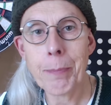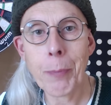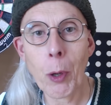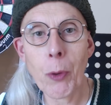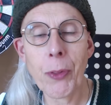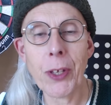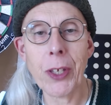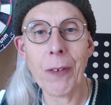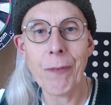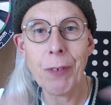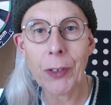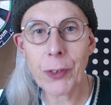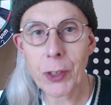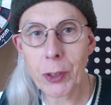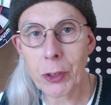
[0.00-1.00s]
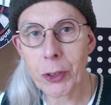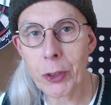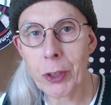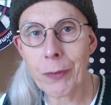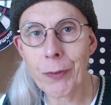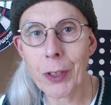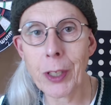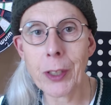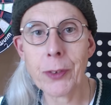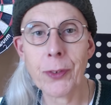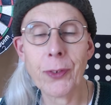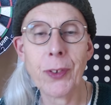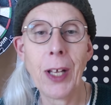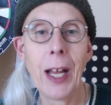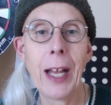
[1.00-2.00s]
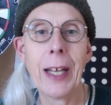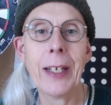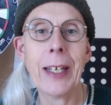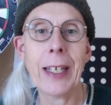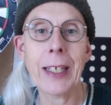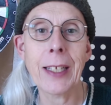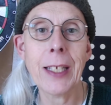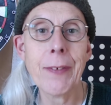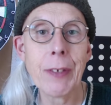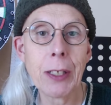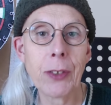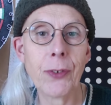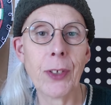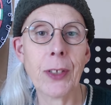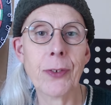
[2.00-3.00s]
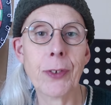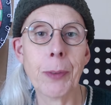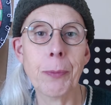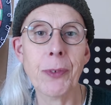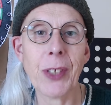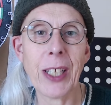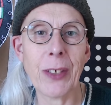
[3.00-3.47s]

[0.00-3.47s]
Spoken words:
both in the physical universe and in living systems,